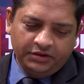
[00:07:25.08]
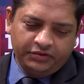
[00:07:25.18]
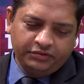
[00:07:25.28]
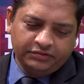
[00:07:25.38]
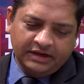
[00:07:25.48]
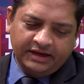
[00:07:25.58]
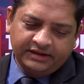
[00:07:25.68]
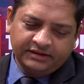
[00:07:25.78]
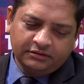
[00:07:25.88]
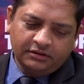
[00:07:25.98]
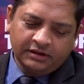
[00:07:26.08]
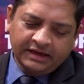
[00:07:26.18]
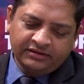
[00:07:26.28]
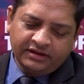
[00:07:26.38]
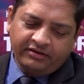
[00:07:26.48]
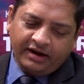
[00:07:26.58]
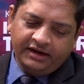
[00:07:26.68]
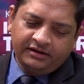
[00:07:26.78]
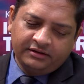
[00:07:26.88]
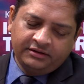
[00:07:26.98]
True, so I think so. Again, the
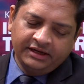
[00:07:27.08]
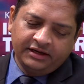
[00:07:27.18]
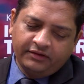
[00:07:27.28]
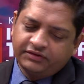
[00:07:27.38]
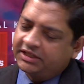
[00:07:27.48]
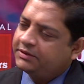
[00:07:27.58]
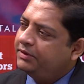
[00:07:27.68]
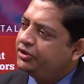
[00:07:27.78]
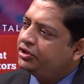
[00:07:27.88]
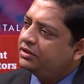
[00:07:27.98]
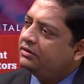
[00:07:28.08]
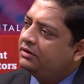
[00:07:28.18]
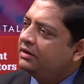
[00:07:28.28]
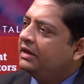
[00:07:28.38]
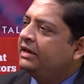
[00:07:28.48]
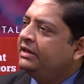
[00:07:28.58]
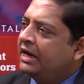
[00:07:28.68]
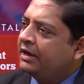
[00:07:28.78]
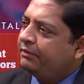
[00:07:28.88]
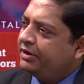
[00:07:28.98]
right degree of suspicion in
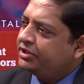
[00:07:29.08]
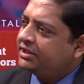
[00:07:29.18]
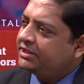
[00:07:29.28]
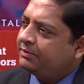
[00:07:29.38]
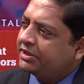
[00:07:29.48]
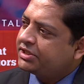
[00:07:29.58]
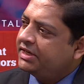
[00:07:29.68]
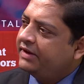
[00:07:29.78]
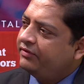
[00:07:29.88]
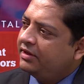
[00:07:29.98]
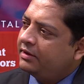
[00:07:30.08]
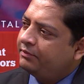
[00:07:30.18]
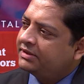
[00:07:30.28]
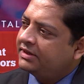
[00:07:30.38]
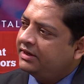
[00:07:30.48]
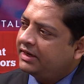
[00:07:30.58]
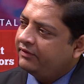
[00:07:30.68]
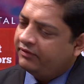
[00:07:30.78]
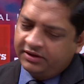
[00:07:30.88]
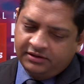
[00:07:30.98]
young patients, especially if they are
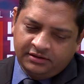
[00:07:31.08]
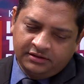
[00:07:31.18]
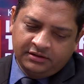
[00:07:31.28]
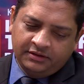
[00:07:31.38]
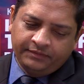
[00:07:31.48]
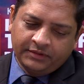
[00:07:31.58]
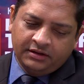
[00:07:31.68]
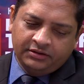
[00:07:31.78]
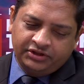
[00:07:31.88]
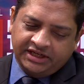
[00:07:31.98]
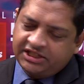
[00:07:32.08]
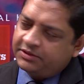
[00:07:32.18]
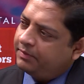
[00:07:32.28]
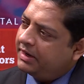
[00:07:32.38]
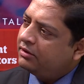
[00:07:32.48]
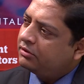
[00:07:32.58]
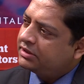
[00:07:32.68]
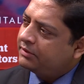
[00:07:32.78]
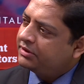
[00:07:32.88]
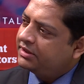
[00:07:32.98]
presenting with chest pain or
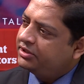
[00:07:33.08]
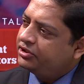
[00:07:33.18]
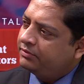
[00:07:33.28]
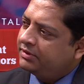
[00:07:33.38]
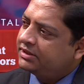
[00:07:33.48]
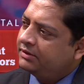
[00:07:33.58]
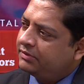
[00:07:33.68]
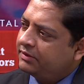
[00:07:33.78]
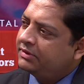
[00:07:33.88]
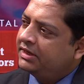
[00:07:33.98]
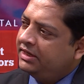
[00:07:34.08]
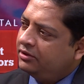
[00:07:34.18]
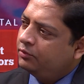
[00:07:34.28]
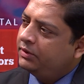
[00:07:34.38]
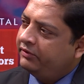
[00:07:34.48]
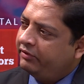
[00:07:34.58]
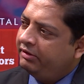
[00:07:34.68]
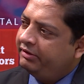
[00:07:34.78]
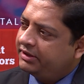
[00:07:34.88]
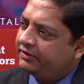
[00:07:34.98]
some other ischemic symptom, they need to be
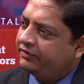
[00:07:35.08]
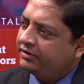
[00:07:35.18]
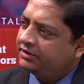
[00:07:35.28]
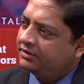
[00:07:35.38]
evaluated further.